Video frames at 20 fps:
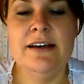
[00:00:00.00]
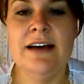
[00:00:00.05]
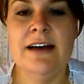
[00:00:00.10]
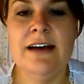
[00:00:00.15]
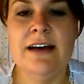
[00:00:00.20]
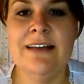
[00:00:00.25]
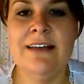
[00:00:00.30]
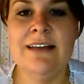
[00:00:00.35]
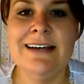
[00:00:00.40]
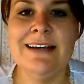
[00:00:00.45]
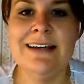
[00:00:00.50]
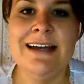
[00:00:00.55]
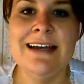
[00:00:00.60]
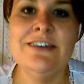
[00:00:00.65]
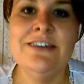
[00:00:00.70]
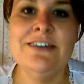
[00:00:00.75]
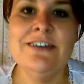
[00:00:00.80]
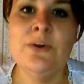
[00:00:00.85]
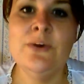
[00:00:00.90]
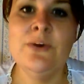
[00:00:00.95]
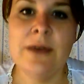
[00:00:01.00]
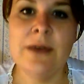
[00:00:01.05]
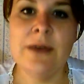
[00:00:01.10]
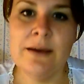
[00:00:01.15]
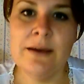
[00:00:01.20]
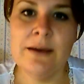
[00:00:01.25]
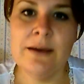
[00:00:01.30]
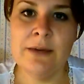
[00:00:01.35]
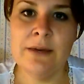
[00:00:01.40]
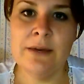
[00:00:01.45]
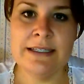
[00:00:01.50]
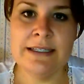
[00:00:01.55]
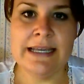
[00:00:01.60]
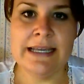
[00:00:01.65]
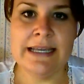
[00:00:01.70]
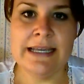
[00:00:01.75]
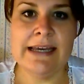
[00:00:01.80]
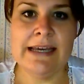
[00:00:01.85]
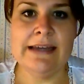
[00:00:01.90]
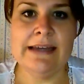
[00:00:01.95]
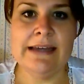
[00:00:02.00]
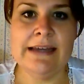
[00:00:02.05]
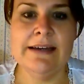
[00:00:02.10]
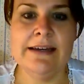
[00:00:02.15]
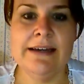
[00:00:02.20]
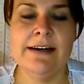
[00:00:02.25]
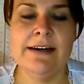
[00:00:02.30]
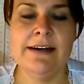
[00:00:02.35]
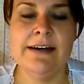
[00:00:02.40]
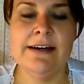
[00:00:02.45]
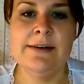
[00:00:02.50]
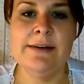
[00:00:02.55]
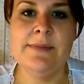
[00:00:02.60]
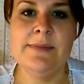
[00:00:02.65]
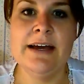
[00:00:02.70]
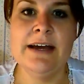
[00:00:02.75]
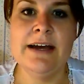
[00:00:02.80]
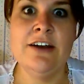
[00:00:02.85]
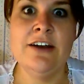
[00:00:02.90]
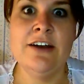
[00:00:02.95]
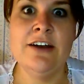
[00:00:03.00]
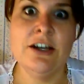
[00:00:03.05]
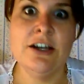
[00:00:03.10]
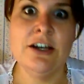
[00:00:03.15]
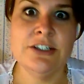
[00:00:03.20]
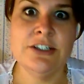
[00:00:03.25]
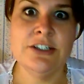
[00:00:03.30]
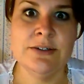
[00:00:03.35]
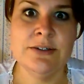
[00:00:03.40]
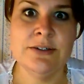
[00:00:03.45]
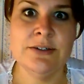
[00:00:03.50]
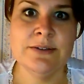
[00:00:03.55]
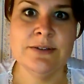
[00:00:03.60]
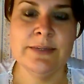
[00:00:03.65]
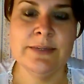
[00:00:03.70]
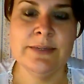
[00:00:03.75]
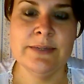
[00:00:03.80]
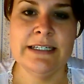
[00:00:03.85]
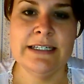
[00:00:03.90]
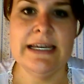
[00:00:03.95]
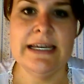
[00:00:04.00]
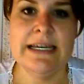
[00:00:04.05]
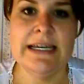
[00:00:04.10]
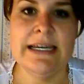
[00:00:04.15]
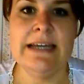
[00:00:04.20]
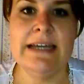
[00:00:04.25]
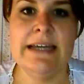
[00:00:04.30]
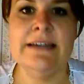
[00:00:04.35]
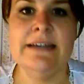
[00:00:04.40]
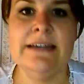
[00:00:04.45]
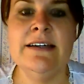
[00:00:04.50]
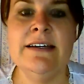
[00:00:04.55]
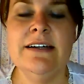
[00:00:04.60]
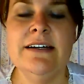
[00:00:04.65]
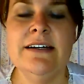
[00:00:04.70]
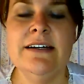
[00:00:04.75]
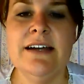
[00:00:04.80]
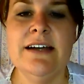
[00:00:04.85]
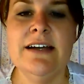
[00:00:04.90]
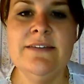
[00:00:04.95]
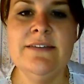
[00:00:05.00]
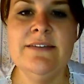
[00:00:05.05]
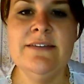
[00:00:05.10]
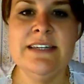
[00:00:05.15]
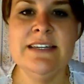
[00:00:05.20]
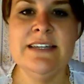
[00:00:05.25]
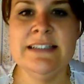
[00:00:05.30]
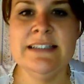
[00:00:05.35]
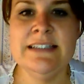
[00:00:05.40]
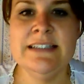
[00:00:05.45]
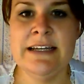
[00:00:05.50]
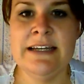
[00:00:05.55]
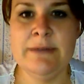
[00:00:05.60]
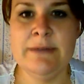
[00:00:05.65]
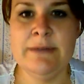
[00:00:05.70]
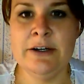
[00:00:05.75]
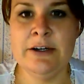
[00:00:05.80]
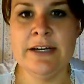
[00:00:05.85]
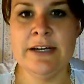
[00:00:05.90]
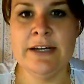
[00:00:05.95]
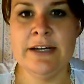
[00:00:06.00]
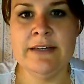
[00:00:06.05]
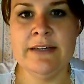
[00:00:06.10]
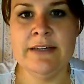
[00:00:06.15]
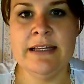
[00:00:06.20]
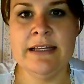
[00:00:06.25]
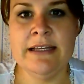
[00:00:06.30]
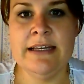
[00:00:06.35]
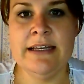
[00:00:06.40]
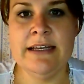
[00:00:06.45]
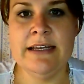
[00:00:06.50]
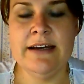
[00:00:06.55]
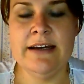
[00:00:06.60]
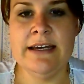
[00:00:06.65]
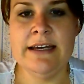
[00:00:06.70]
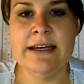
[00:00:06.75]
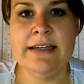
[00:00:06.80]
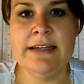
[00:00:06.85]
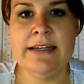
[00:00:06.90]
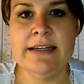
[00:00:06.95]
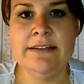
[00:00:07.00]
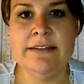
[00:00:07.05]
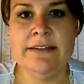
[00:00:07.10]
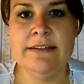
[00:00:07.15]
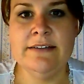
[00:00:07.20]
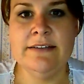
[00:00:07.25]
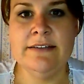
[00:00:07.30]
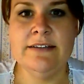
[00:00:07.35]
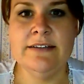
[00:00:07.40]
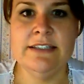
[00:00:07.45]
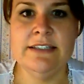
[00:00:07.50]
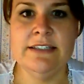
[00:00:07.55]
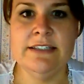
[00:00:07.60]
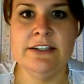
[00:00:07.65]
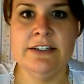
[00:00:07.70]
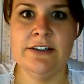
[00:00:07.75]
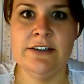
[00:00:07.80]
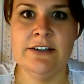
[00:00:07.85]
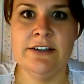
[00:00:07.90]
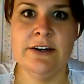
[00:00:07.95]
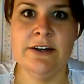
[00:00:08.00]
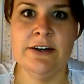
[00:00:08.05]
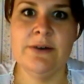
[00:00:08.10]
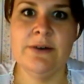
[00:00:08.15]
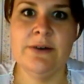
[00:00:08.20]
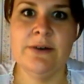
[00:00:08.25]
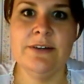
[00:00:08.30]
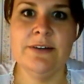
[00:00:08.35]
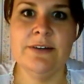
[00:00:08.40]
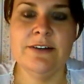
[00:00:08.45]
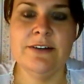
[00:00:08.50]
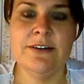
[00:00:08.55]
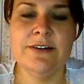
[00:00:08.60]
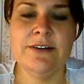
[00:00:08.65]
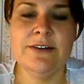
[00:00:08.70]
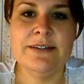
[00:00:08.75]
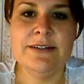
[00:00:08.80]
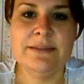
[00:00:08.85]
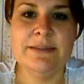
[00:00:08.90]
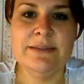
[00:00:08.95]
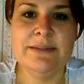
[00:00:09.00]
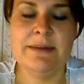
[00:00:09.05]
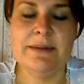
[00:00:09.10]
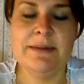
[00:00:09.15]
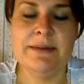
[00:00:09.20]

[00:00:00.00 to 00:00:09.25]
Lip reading: like I had a donut one day, I had nachos one day, kind of things that I've been craving that I didn't know, so I was going to be able to